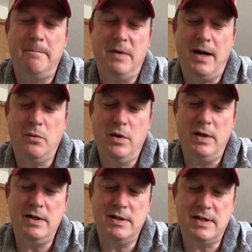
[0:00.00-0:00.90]
But I
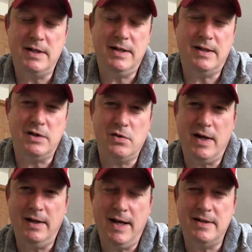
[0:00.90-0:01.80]
really just think that
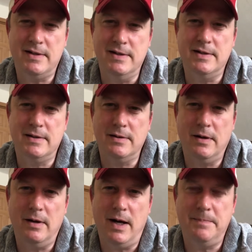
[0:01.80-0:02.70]
Trey Lance's
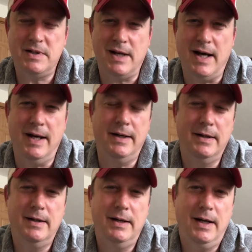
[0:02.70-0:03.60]
upside
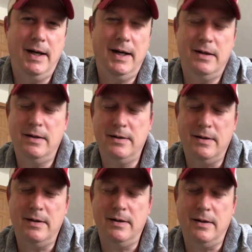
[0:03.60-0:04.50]
and
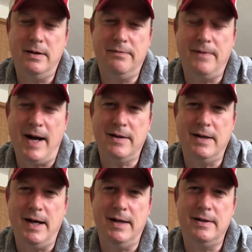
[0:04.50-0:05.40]
the fact
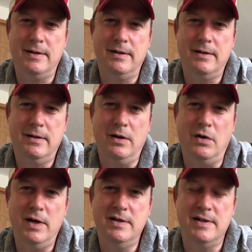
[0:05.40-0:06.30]
that
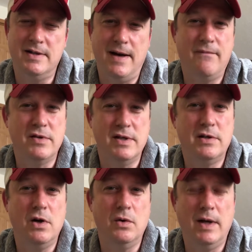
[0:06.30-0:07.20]
he's in San
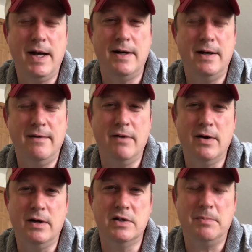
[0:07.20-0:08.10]
Francisco and landed in a
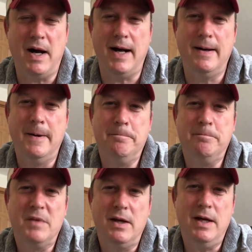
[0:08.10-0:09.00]
very good spot,
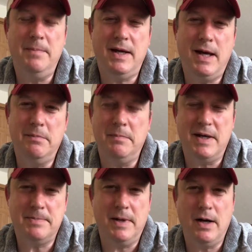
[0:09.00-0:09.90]
he became the
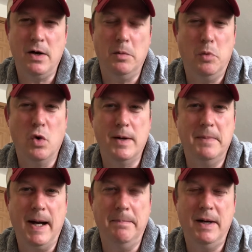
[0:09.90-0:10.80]
best player on the board in
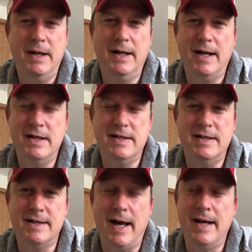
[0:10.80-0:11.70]
my opinion. I just
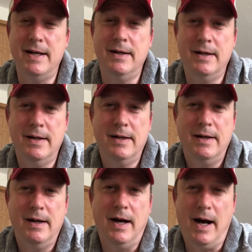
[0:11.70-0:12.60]
decided
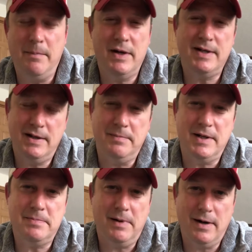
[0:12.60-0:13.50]
I'm going to take the
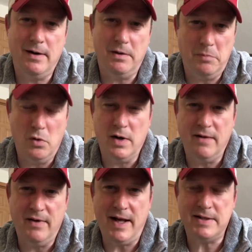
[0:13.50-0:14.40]
best player on the board.
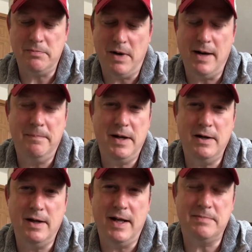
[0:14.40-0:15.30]
If that's my
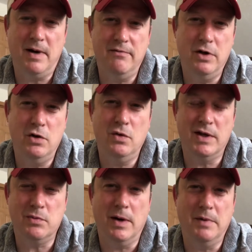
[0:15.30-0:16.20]
opinion and that's my view,
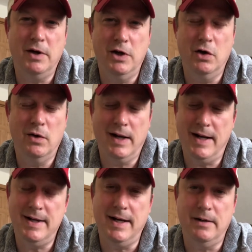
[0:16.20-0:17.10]
that's what I'm going to do. And
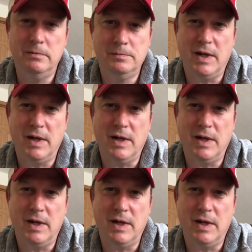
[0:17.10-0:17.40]
I did it.